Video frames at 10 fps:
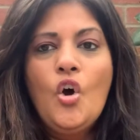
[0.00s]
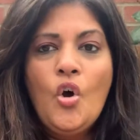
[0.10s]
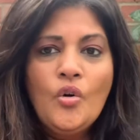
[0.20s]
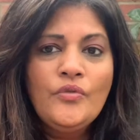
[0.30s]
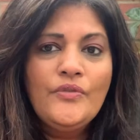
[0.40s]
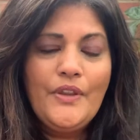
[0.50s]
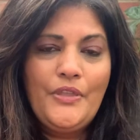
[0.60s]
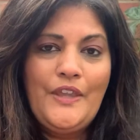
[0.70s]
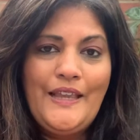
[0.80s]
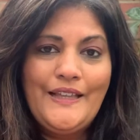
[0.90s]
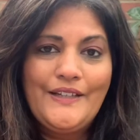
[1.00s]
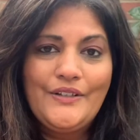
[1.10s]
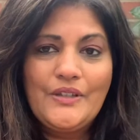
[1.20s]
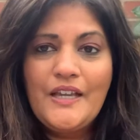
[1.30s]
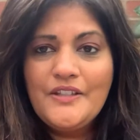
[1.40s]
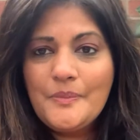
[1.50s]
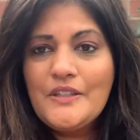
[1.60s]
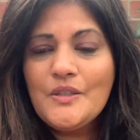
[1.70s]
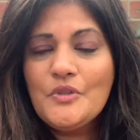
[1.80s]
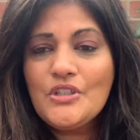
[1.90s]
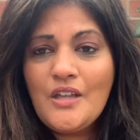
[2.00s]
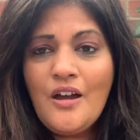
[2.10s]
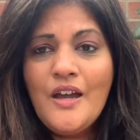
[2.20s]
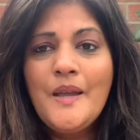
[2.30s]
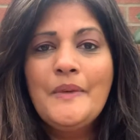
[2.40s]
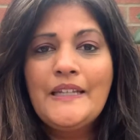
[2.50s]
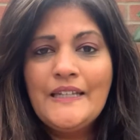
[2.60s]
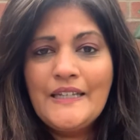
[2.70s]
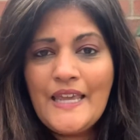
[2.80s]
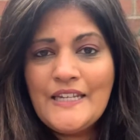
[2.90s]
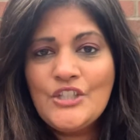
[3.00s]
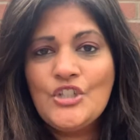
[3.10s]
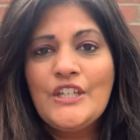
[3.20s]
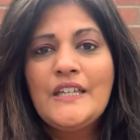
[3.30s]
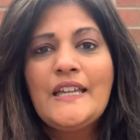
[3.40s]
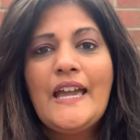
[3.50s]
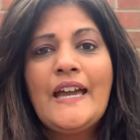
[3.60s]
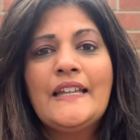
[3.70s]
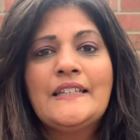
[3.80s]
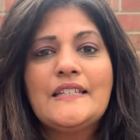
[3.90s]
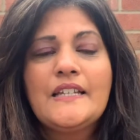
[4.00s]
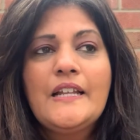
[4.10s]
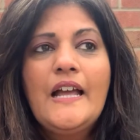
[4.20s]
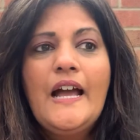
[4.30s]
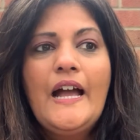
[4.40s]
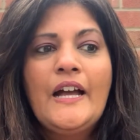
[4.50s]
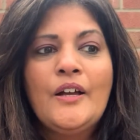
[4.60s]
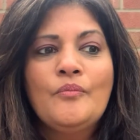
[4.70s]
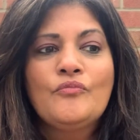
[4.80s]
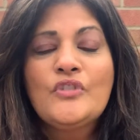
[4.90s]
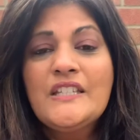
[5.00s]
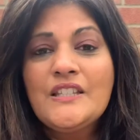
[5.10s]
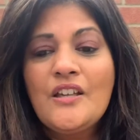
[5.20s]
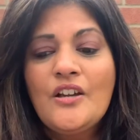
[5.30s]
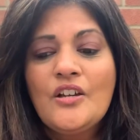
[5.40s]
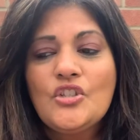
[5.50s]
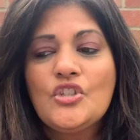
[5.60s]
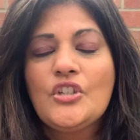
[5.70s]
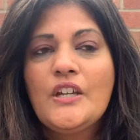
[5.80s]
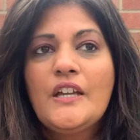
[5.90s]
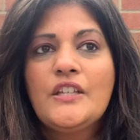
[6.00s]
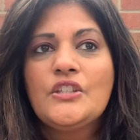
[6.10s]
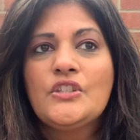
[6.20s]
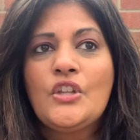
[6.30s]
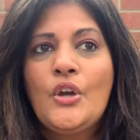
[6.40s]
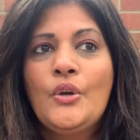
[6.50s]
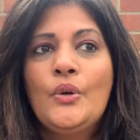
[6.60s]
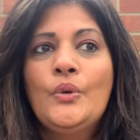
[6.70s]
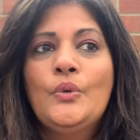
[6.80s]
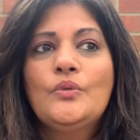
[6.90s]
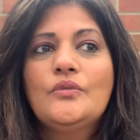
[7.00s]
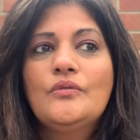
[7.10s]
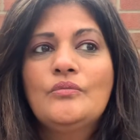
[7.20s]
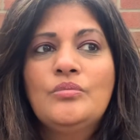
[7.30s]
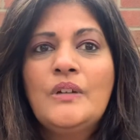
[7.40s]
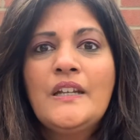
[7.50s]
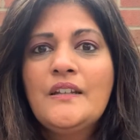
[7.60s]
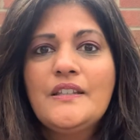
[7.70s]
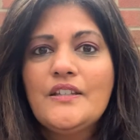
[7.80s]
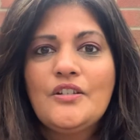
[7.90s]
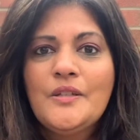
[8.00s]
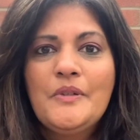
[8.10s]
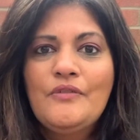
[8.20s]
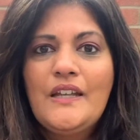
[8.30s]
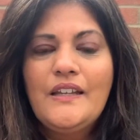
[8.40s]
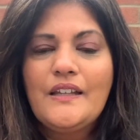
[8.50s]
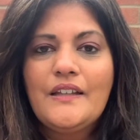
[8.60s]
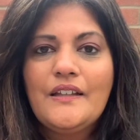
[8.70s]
on the thing, okay, you spent so much time and energy and research, so when is it going to be ready?